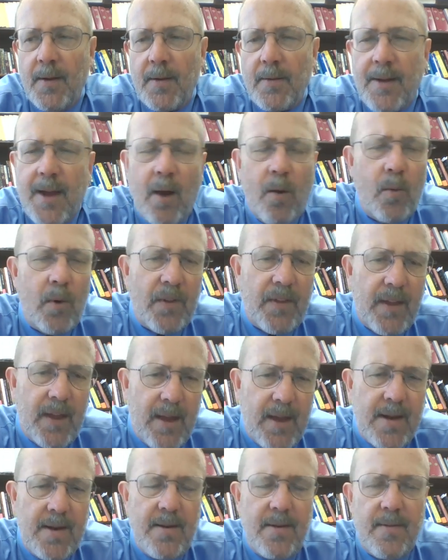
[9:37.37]
Now,
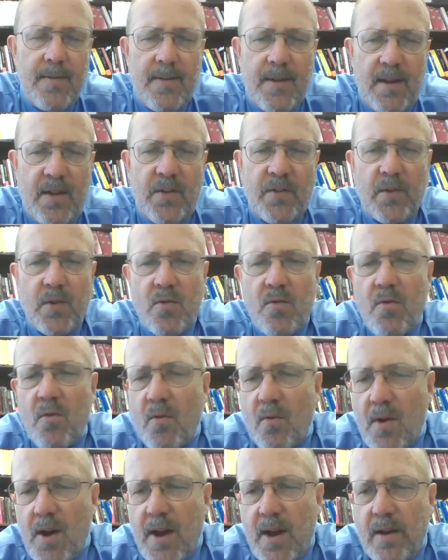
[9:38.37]
within these
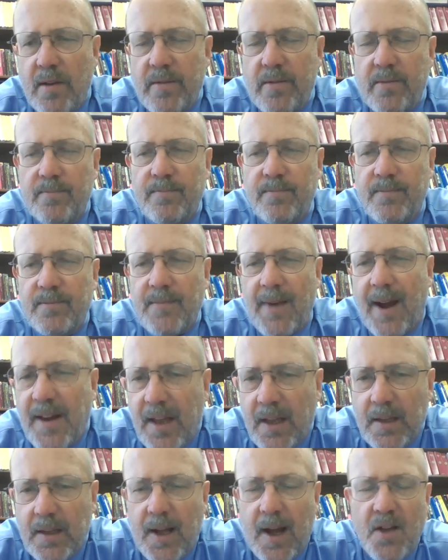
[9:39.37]
great
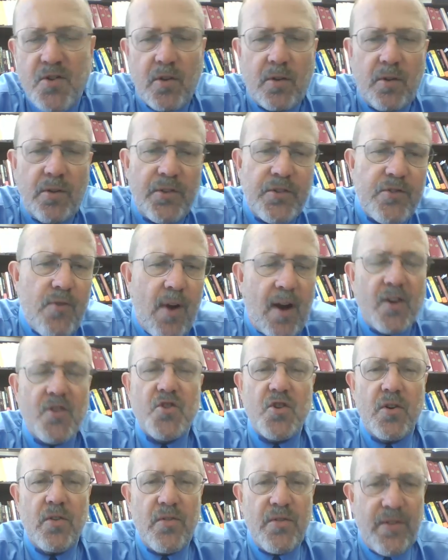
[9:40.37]
ideological
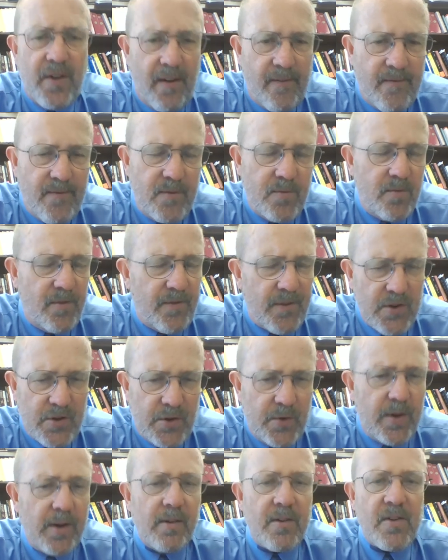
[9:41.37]
structures I've referred
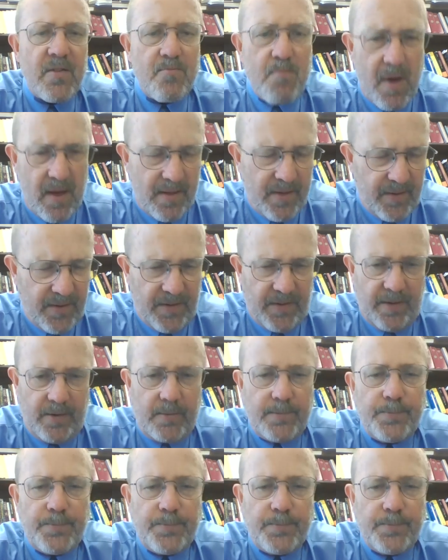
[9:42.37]
to here as myths,